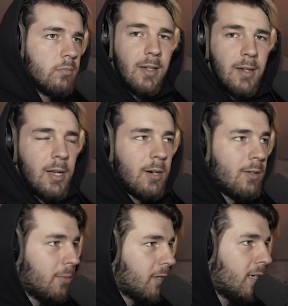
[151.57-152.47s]
And now
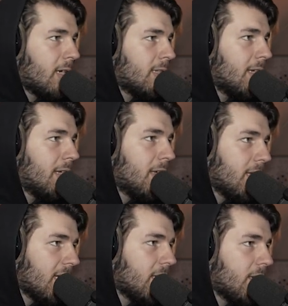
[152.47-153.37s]
I'm gonna add a
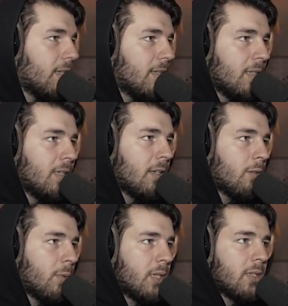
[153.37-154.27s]
kick and then the
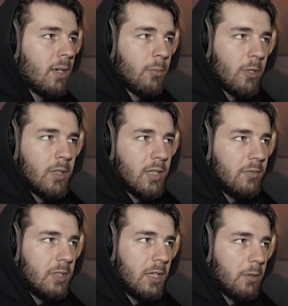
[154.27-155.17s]
808, and I'm gonna
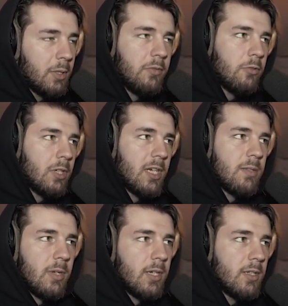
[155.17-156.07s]
leave the 808 for
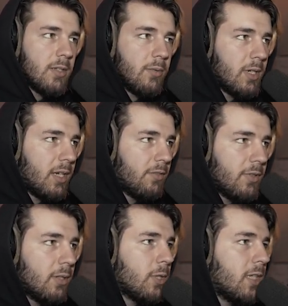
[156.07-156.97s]
last because I wanna have
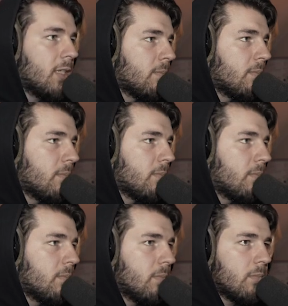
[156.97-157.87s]
fun with it.
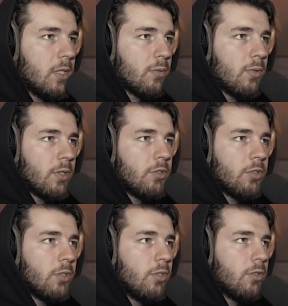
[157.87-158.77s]
This one
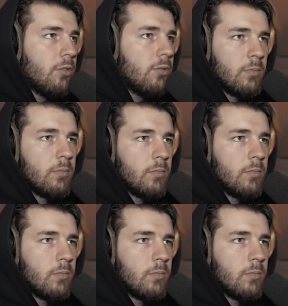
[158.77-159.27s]
should do.